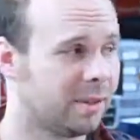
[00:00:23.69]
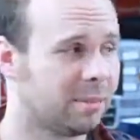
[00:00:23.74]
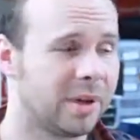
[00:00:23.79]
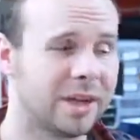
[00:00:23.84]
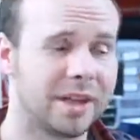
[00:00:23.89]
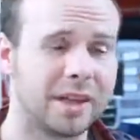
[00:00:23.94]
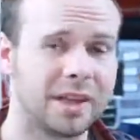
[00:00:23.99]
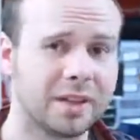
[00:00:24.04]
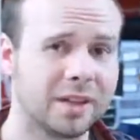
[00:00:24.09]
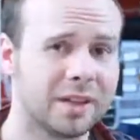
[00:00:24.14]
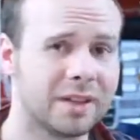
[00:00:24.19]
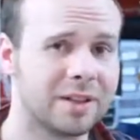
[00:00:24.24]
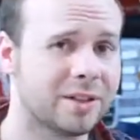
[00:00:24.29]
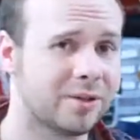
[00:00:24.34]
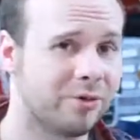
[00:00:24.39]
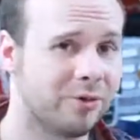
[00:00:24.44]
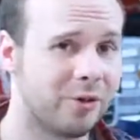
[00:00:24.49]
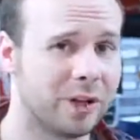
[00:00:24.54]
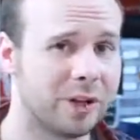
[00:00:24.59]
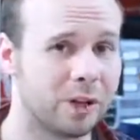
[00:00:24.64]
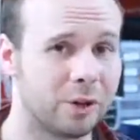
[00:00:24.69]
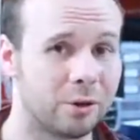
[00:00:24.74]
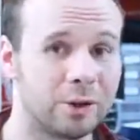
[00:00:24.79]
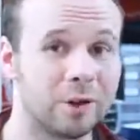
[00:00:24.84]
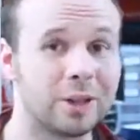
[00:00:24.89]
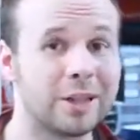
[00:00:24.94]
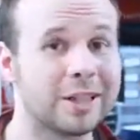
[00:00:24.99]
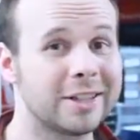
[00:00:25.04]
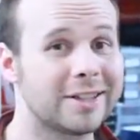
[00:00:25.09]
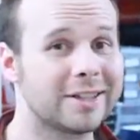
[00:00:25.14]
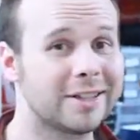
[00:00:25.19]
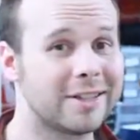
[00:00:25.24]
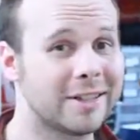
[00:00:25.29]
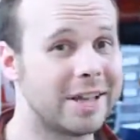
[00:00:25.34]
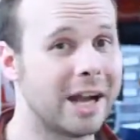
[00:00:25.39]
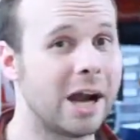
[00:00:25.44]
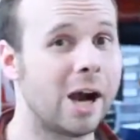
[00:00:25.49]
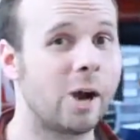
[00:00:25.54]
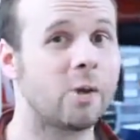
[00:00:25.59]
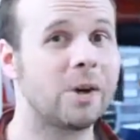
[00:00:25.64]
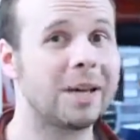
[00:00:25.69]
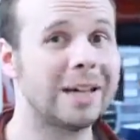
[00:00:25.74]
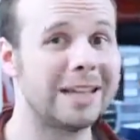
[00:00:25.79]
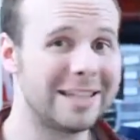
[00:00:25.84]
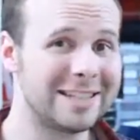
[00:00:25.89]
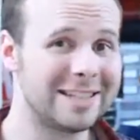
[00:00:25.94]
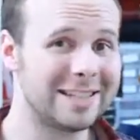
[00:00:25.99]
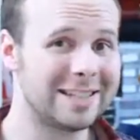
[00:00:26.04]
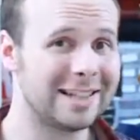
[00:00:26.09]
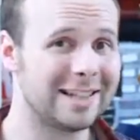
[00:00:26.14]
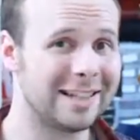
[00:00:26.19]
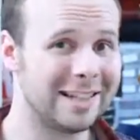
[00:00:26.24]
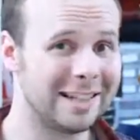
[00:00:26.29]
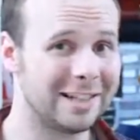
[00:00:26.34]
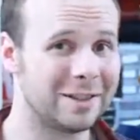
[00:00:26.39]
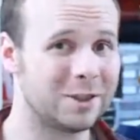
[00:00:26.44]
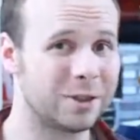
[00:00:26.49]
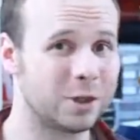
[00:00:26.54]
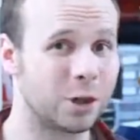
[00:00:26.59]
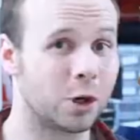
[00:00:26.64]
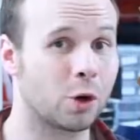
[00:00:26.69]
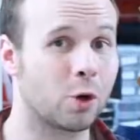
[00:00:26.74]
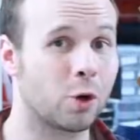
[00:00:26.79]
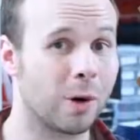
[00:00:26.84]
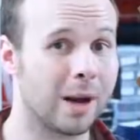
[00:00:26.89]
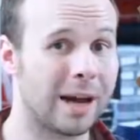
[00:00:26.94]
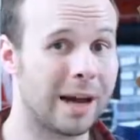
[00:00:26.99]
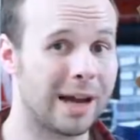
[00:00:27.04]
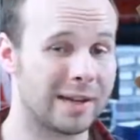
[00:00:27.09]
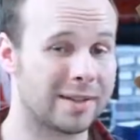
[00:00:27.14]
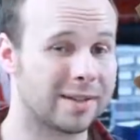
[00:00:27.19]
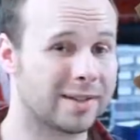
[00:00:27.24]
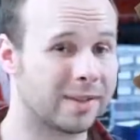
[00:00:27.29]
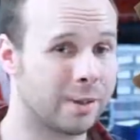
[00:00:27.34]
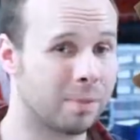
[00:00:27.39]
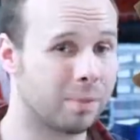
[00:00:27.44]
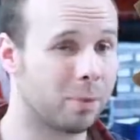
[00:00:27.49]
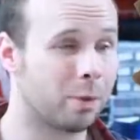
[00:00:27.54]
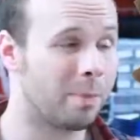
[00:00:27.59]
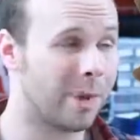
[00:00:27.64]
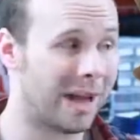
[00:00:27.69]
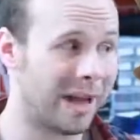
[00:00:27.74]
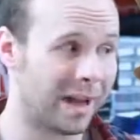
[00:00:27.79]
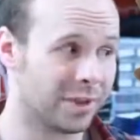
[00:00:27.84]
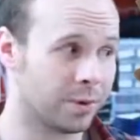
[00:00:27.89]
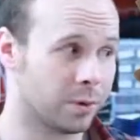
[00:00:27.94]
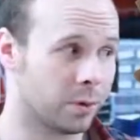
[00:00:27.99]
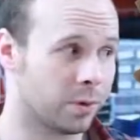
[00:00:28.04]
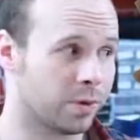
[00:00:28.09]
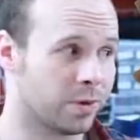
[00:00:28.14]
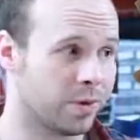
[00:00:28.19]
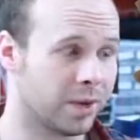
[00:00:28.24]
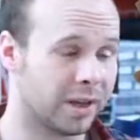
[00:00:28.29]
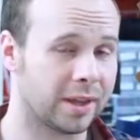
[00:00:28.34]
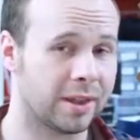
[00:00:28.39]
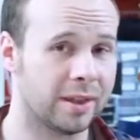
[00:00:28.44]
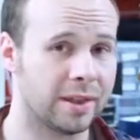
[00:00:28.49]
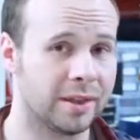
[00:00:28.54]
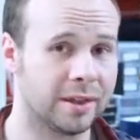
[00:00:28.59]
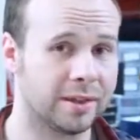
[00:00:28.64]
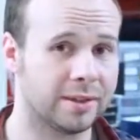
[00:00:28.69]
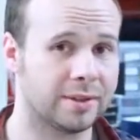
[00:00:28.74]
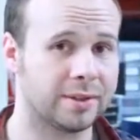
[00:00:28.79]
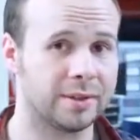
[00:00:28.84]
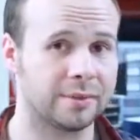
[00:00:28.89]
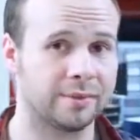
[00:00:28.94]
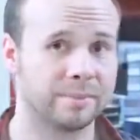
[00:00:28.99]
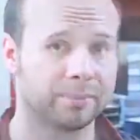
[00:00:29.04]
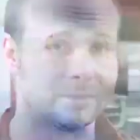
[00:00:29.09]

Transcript: By the end of this video, you're going to see how easy it is to crack simple passwords like these.